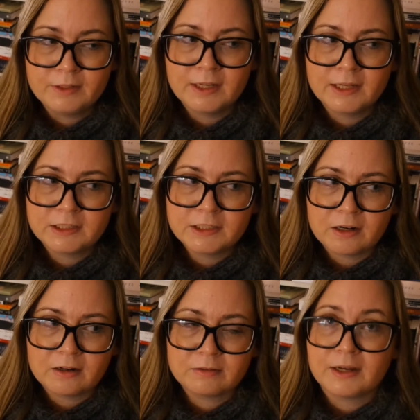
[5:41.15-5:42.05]
And
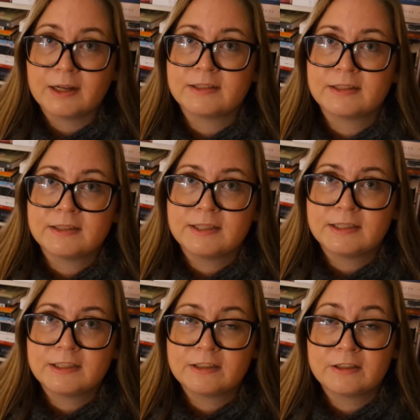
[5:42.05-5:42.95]
now as a
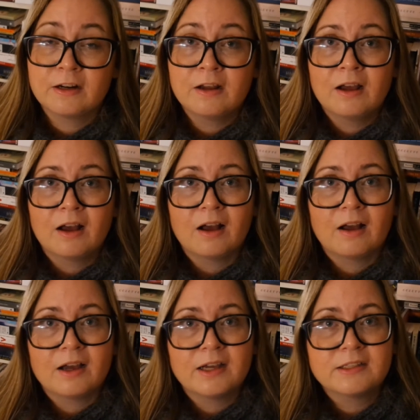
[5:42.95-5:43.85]
teacher,
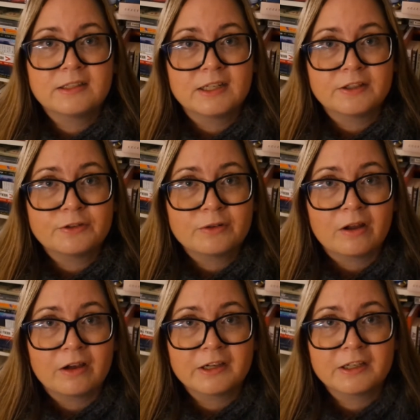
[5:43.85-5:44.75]
I tend to
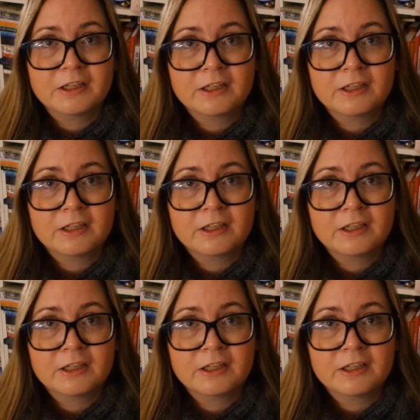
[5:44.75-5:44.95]
like